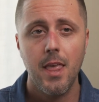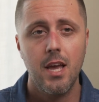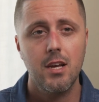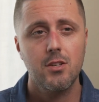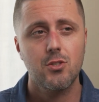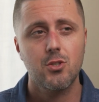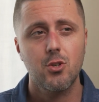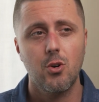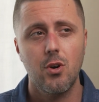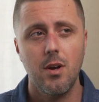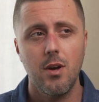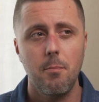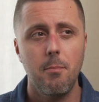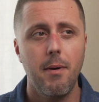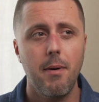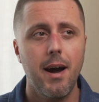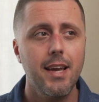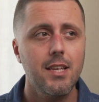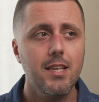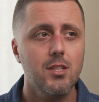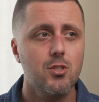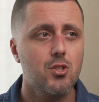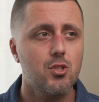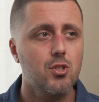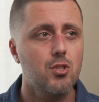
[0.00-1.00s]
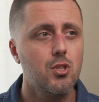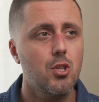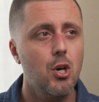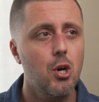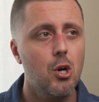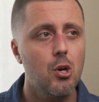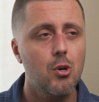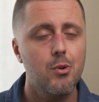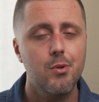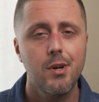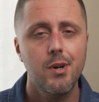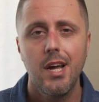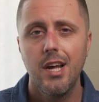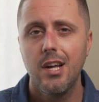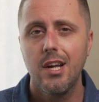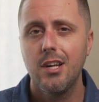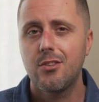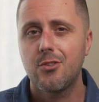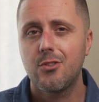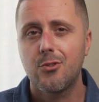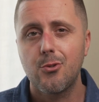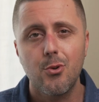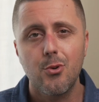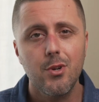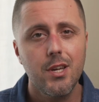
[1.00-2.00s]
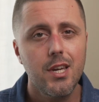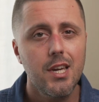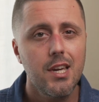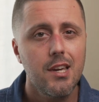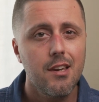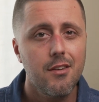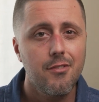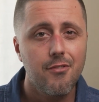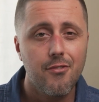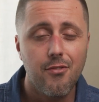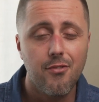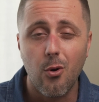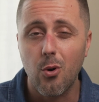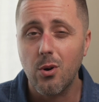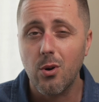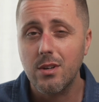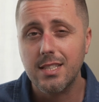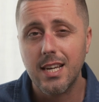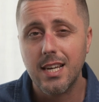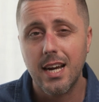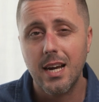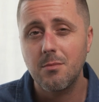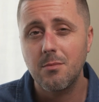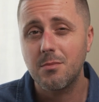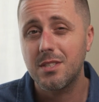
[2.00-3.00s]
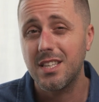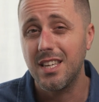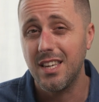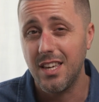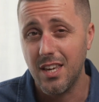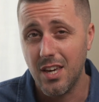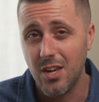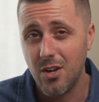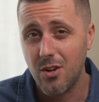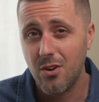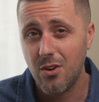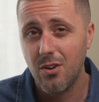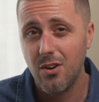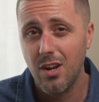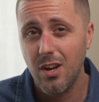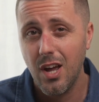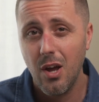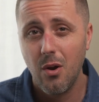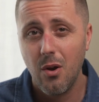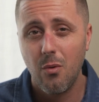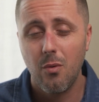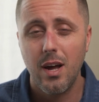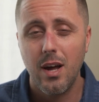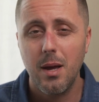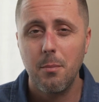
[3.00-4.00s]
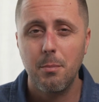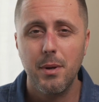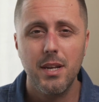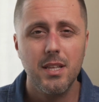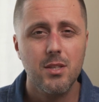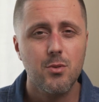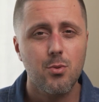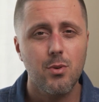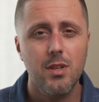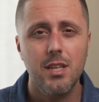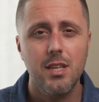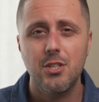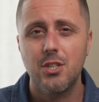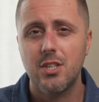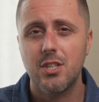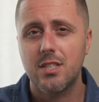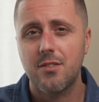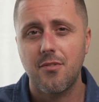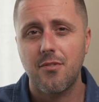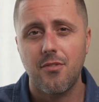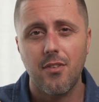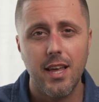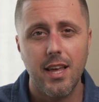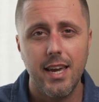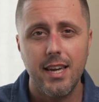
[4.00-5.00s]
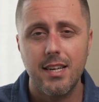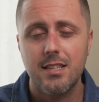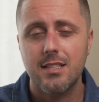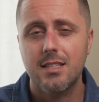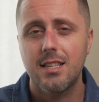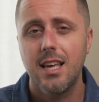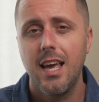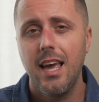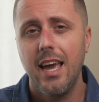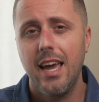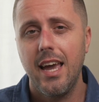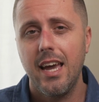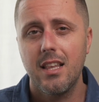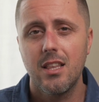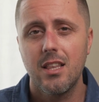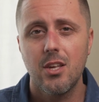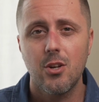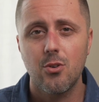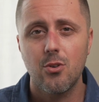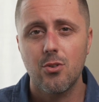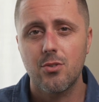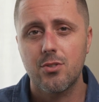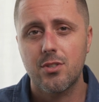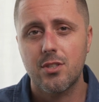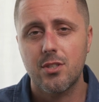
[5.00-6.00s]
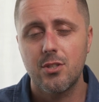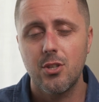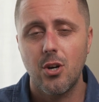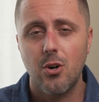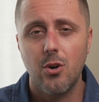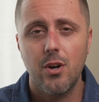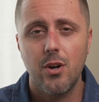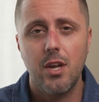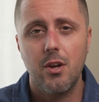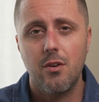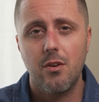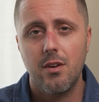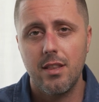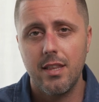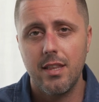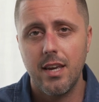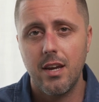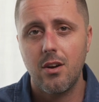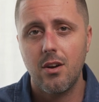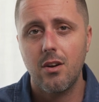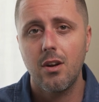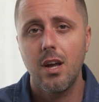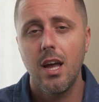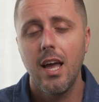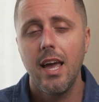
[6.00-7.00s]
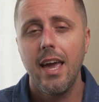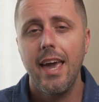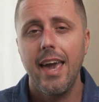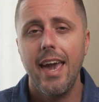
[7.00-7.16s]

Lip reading: So it might snow 3-4 times a year, right? But it's really just flakes and little snow here and there.